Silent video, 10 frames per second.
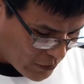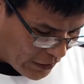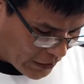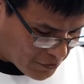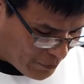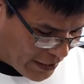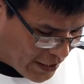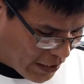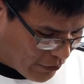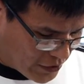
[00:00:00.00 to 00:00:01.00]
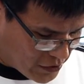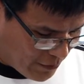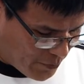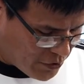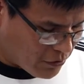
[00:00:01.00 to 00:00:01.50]
Explain how I
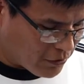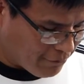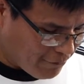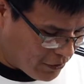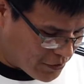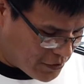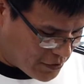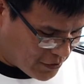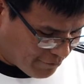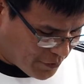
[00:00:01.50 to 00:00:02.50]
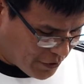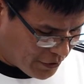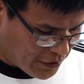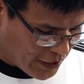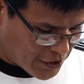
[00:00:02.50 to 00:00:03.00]
slip into convulsions of
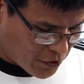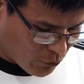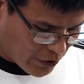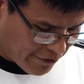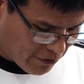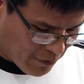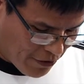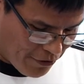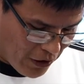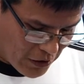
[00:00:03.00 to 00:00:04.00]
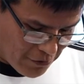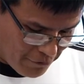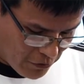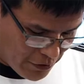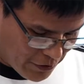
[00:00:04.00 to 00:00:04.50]
pure elation whenever my thoughts
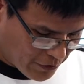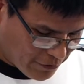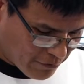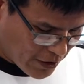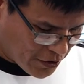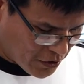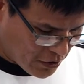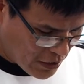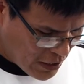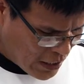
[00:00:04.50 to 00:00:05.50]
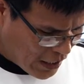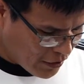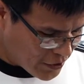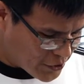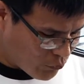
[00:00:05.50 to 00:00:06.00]
float in her direction
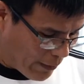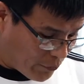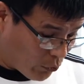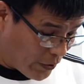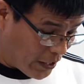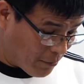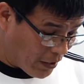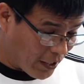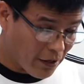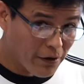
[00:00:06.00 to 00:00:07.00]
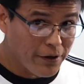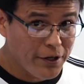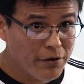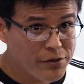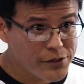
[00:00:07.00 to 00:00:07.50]
and are swept away by her
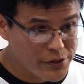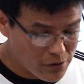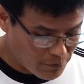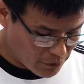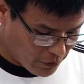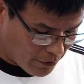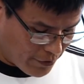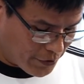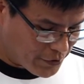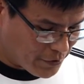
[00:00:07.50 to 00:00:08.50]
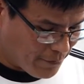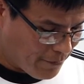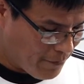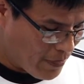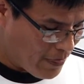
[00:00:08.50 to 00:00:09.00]
irresistible currents.
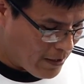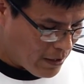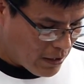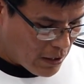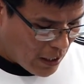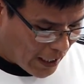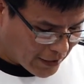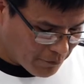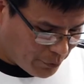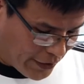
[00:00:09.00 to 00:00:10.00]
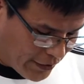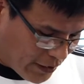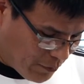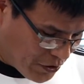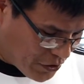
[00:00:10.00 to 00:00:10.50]
I can play
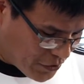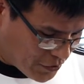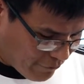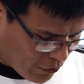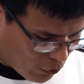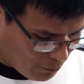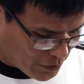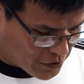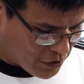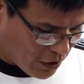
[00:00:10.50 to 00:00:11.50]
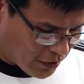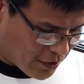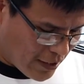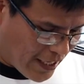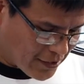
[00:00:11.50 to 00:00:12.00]
images of the hopeless song
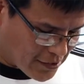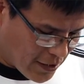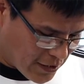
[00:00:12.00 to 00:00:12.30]
and dance